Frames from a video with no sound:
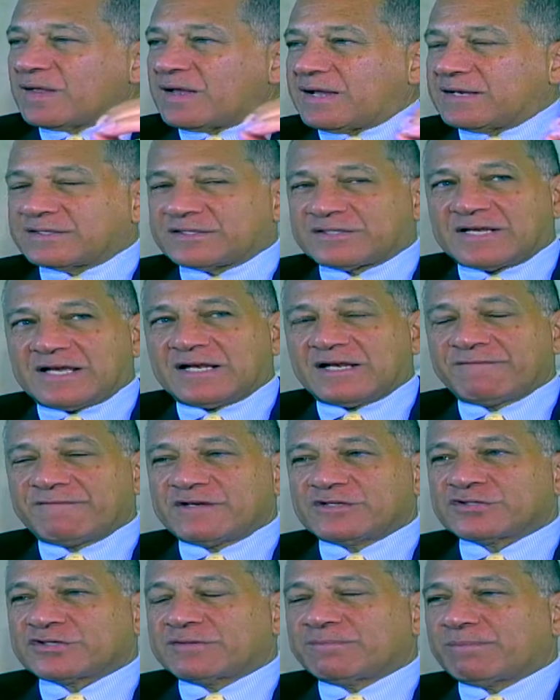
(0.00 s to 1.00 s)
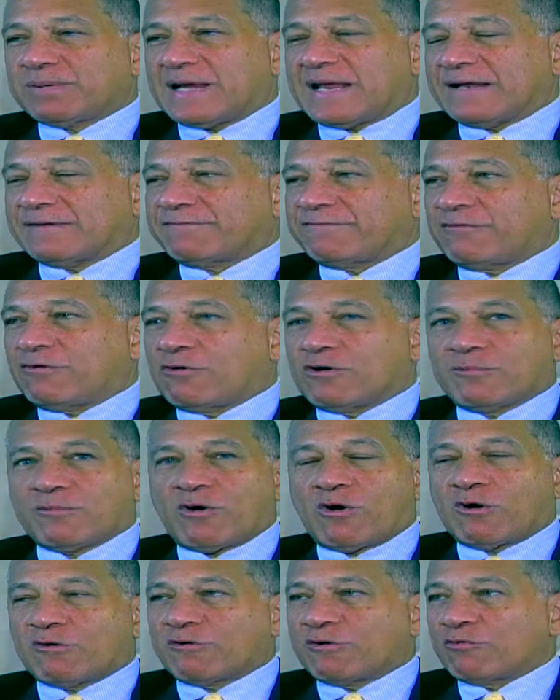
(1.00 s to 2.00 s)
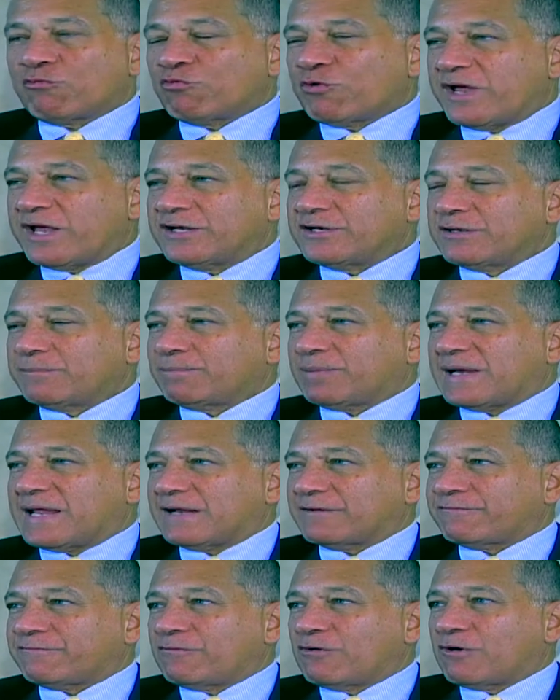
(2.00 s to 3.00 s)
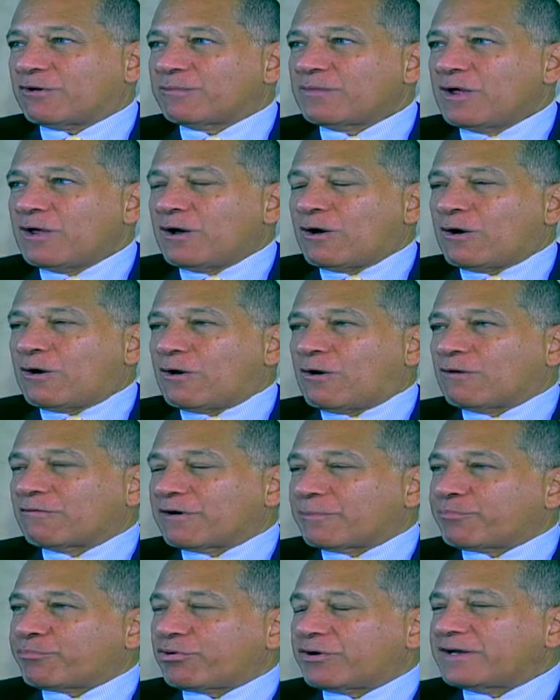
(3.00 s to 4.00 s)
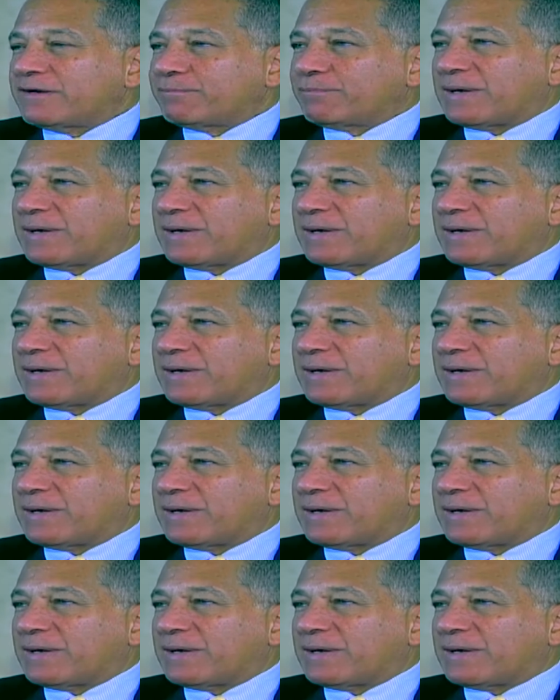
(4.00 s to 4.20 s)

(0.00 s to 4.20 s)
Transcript: a television platform or a radio platform or a print